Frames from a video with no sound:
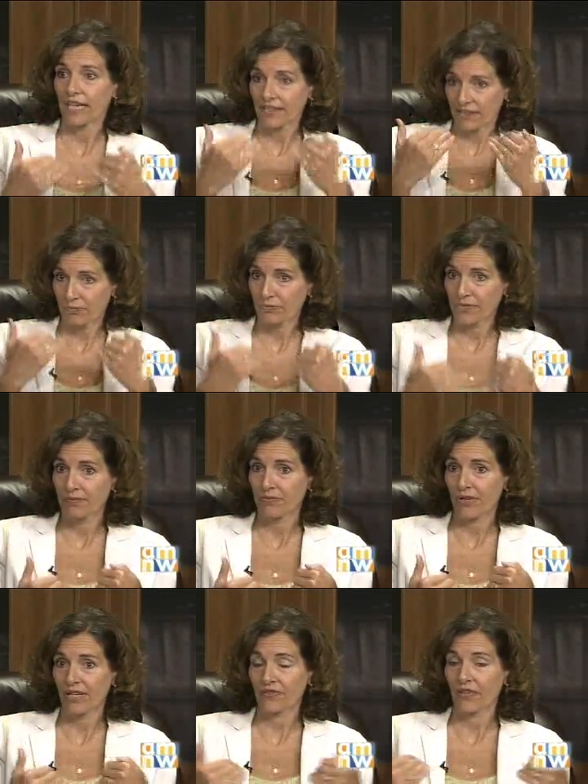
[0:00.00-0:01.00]
take some deep
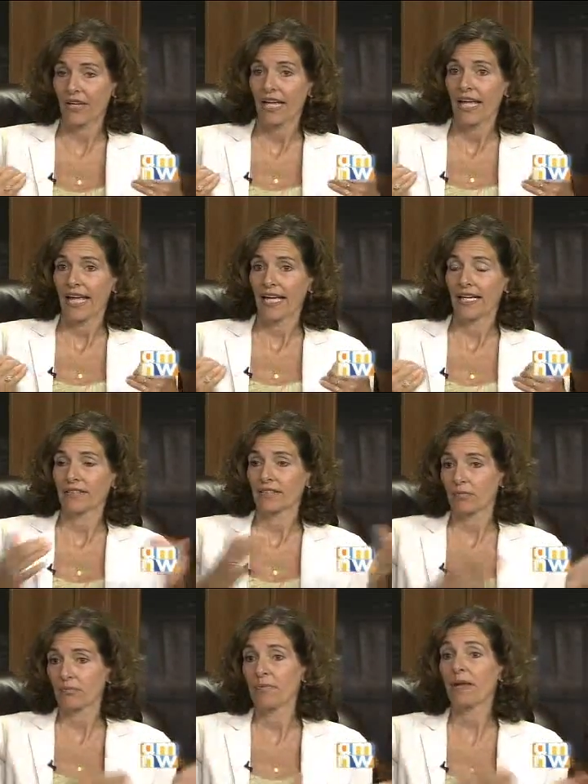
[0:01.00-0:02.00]
breaths and
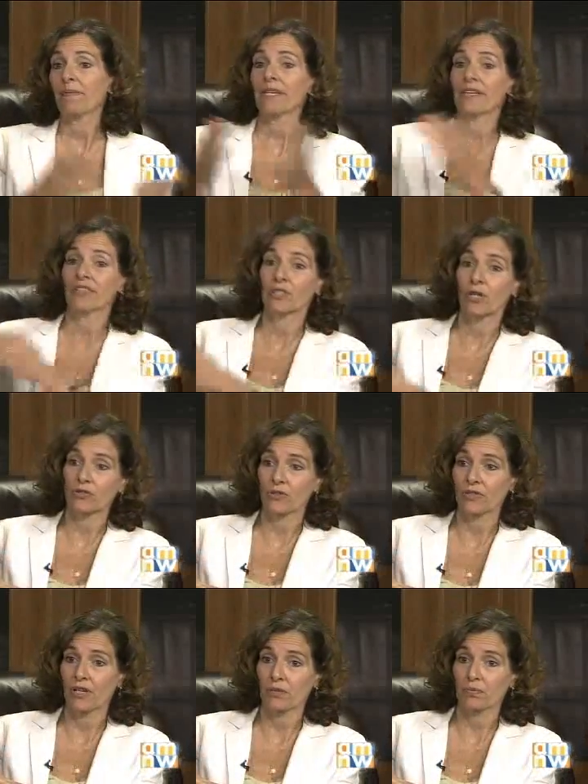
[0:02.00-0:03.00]
maybe even go
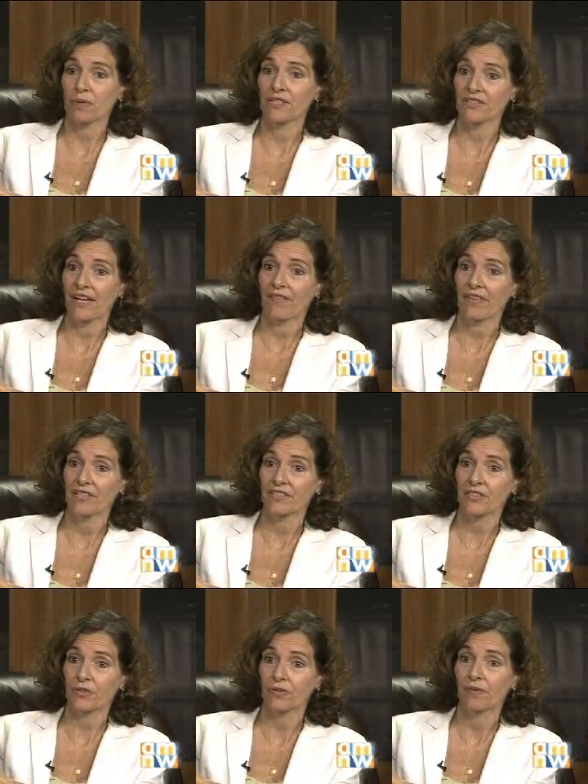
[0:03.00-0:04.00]
to another place to have that
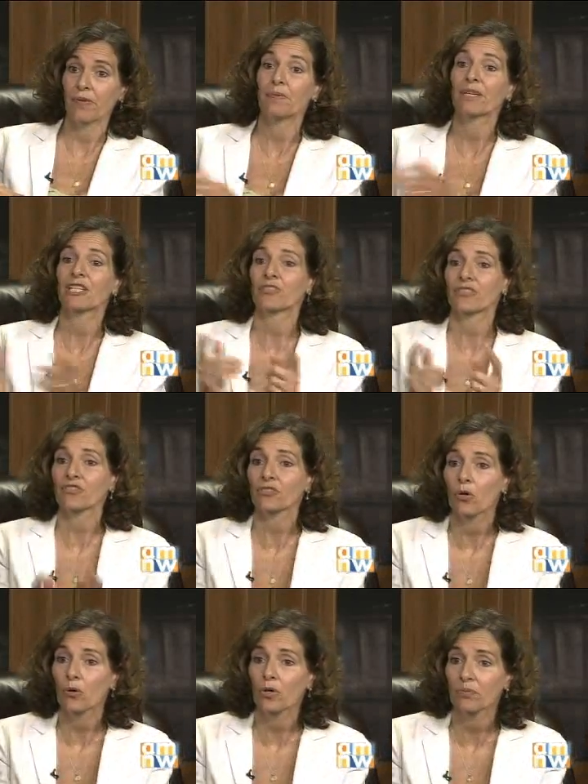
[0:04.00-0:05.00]
disagreement, because it's
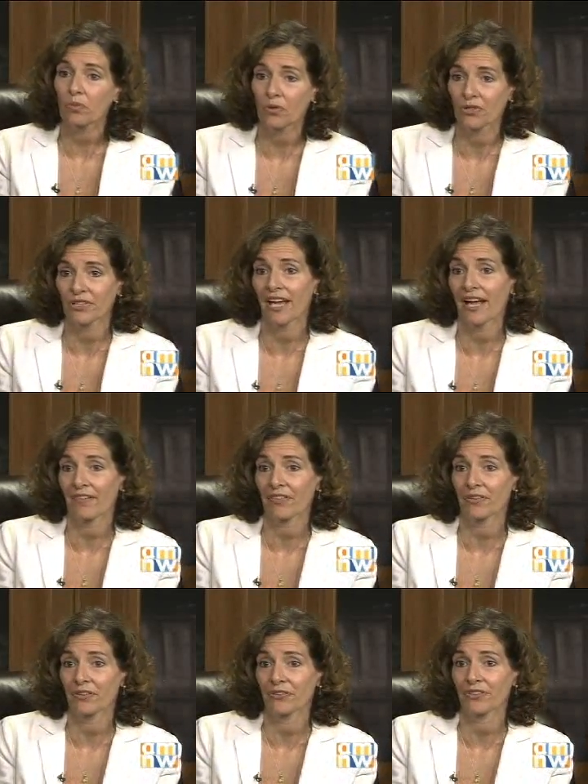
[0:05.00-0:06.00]
so important to have
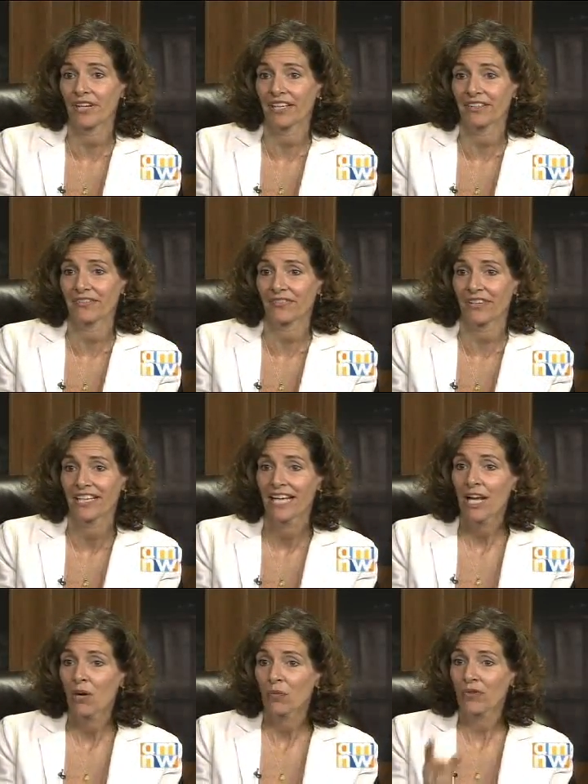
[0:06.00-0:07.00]
the united front.
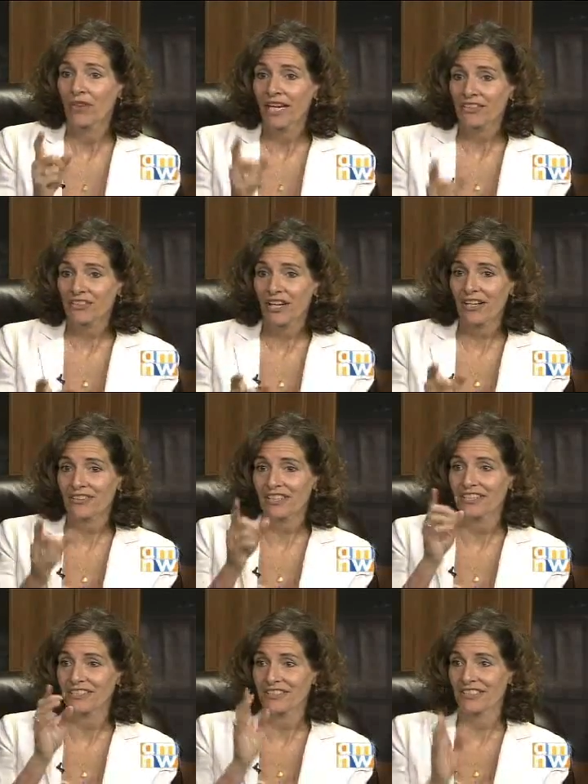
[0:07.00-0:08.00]
When that child
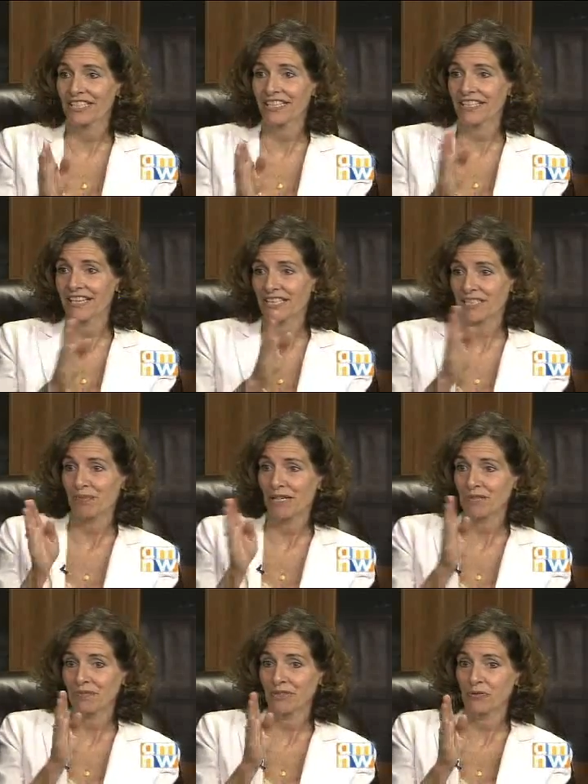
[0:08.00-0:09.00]
can see that
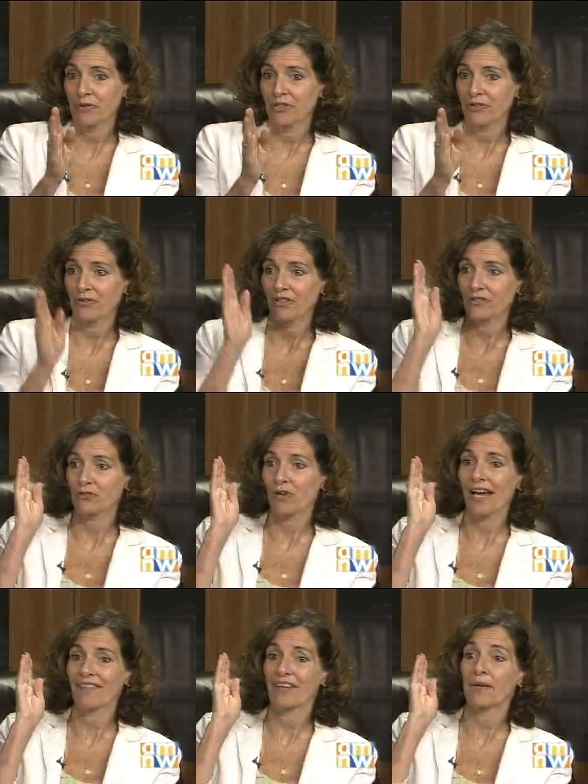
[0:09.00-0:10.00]
space between you, they'll
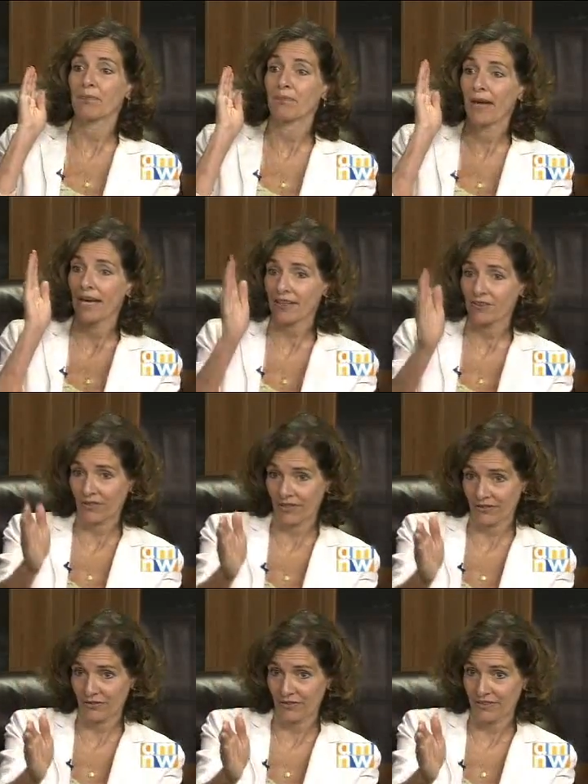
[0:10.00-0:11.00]
drive a Mack truck
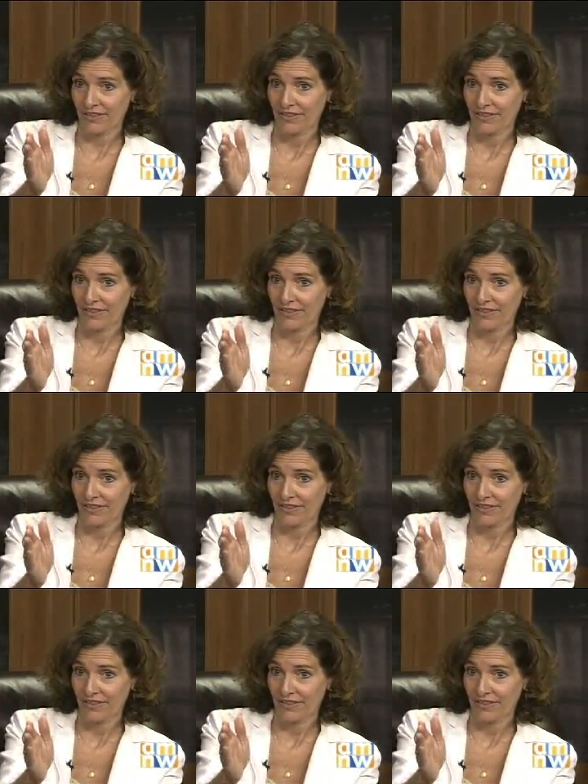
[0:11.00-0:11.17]
through it.